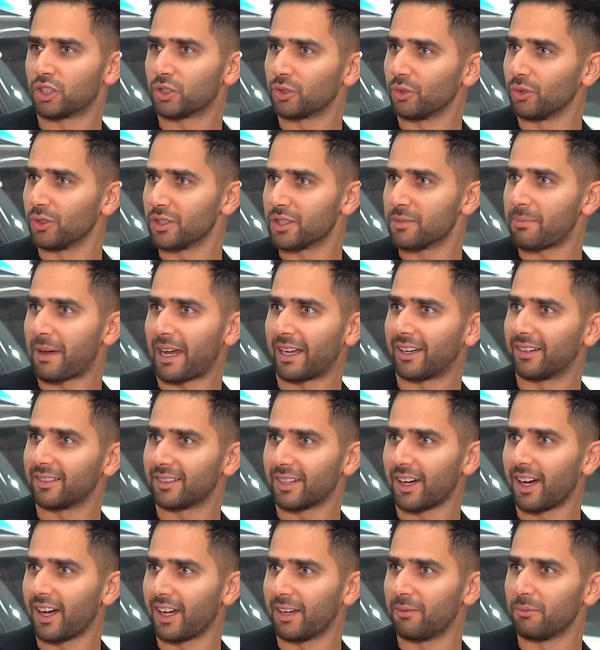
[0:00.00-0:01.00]
short span of
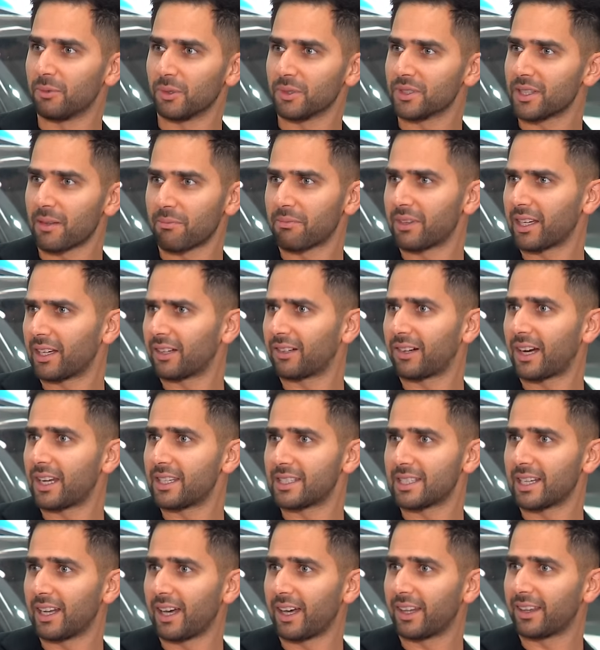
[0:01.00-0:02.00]
time or something
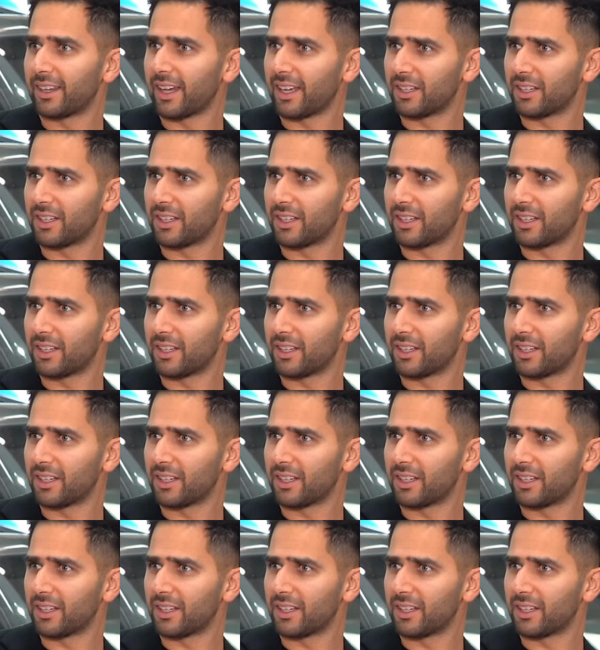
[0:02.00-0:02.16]
crazy like